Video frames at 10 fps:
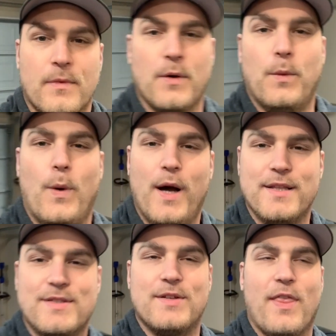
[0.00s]

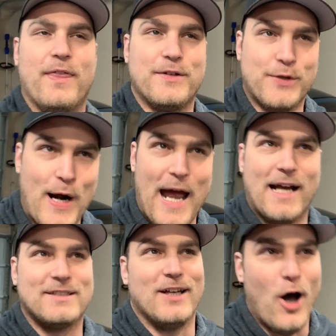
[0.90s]
Once the
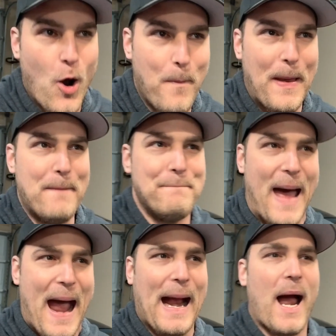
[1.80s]
tracks open
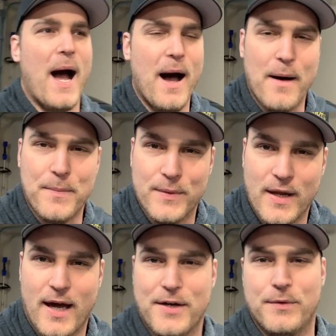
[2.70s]
back up.
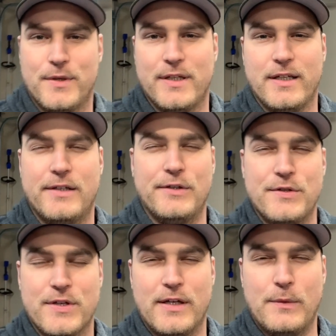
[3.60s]
Now, I don't really need to
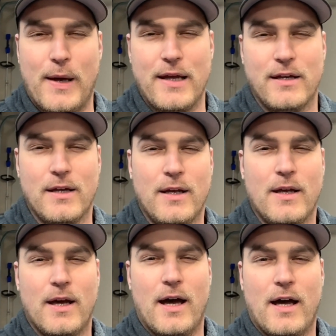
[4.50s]
lose any weight
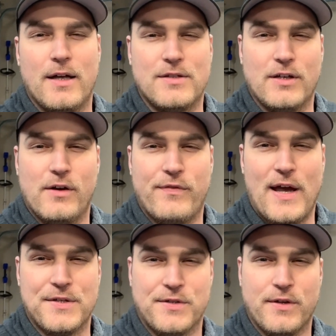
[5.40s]
to go
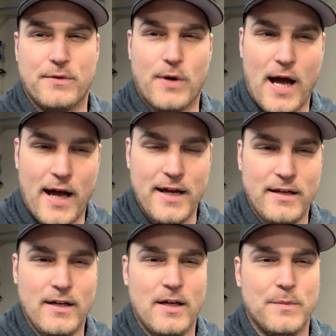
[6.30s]
faster than
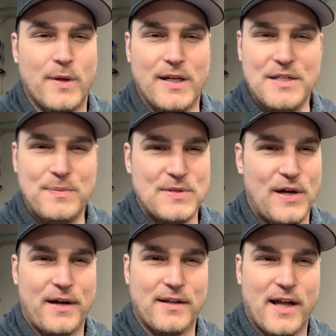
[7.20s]
Rye, but he's been
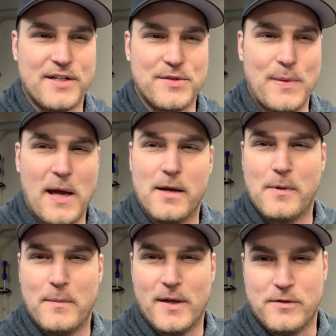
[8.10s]
talking a lot of smack
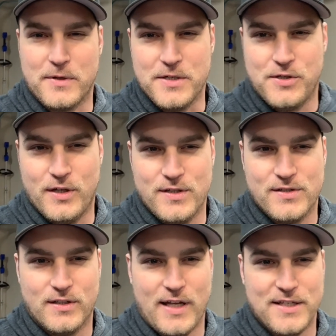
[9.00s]
about my 3
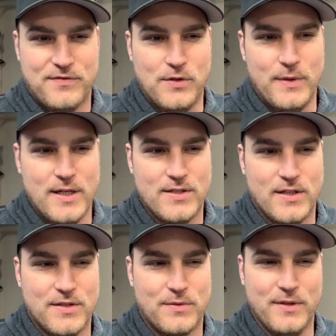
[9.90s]
chins the last few weeks,
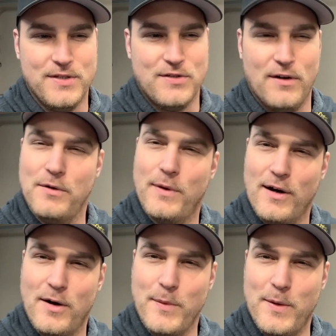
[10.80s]
and it's really starting to
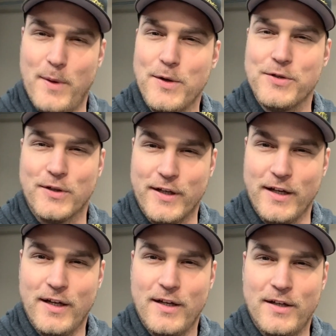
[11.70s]
wear on me emotionally.
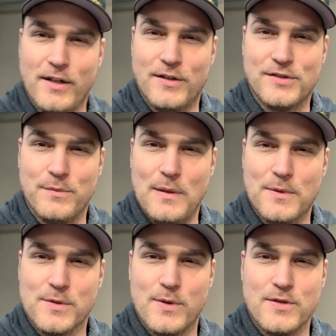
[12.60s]
You know, some
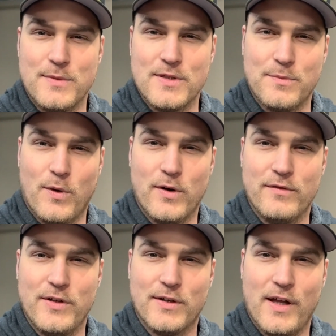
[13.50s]
people are supposed to be
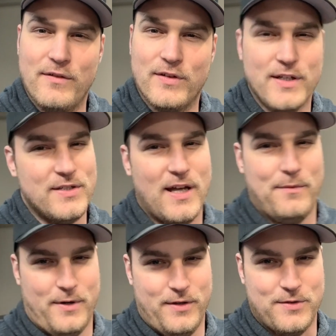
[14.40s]
supportive in your life, and he's not
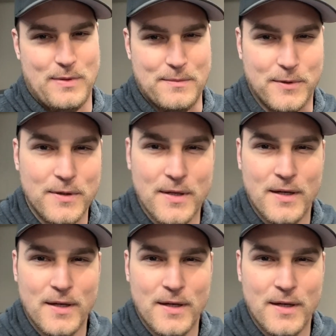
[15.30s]
one of those people.